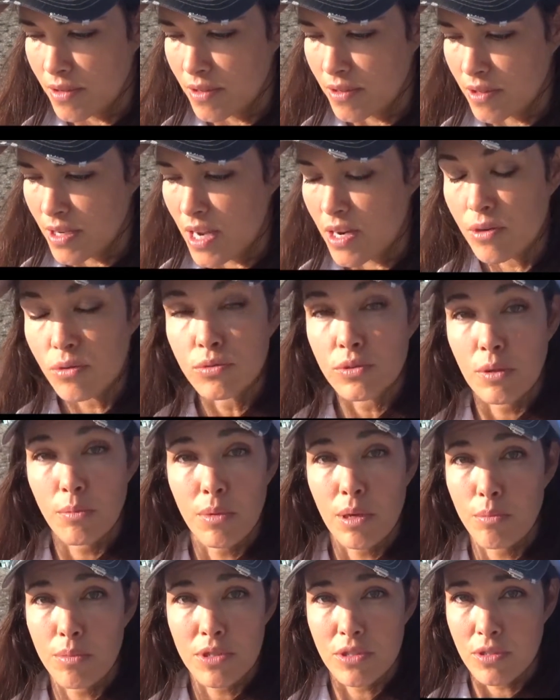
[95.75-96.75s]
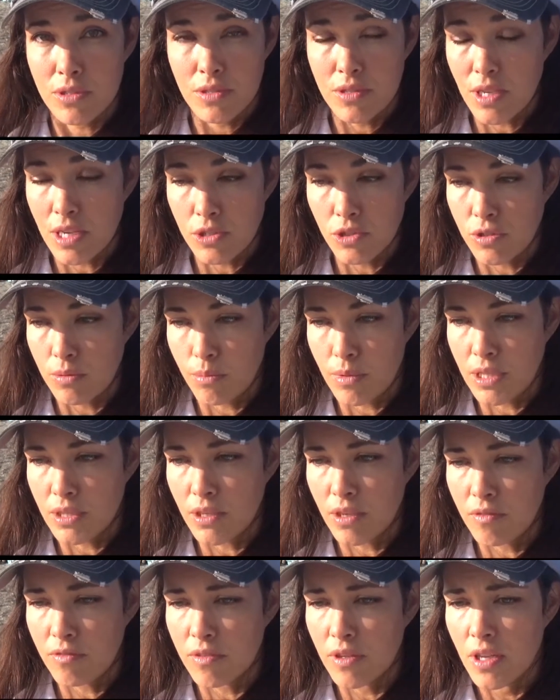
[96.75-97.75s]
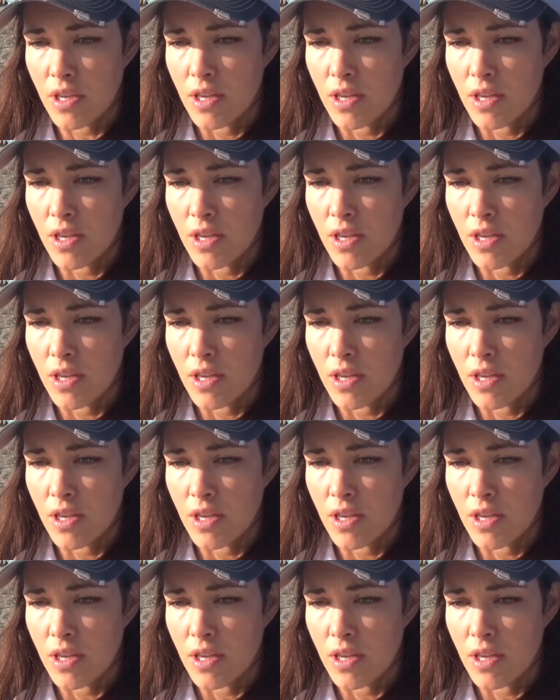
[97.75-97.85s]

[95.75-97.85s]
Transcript: Not only my business, actually my life.